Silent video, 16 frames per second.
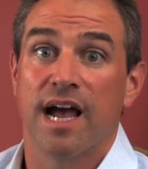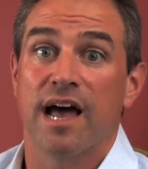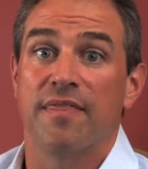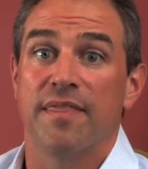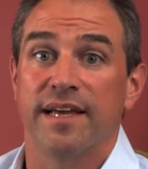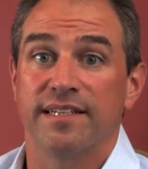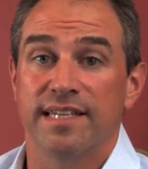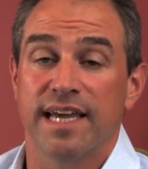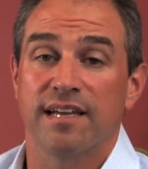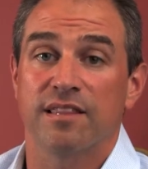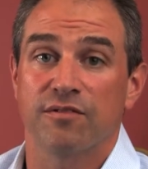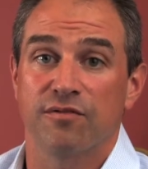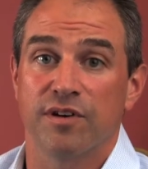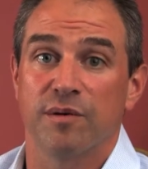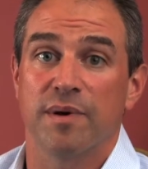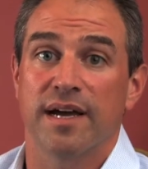and they take the
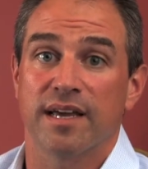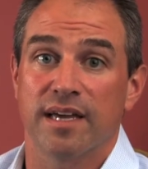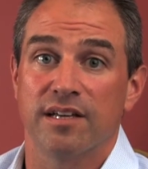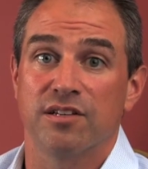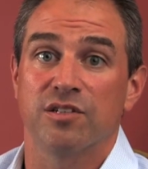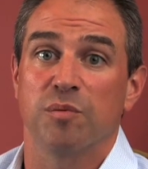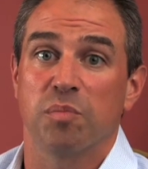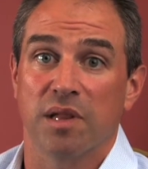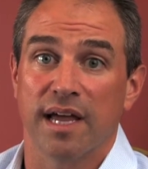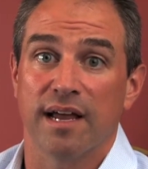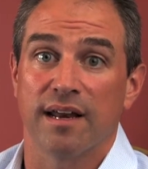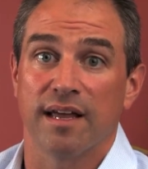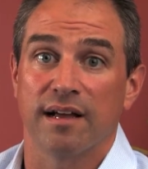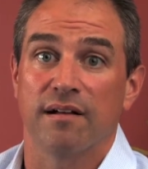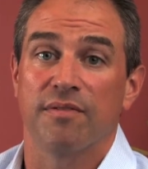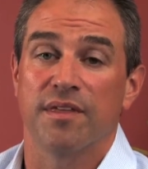feedback into
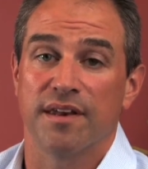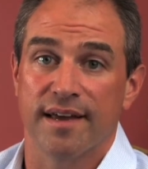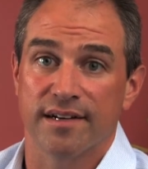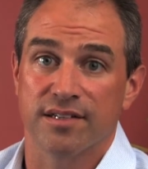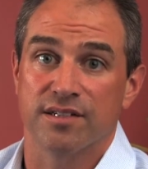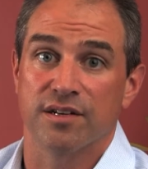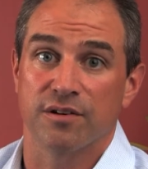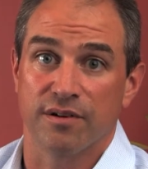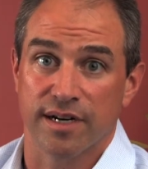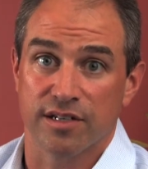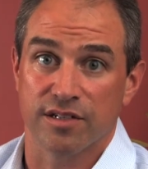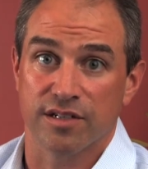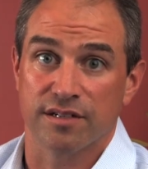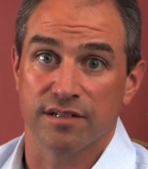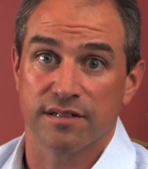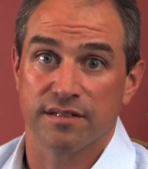planning the next
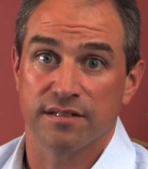iteration.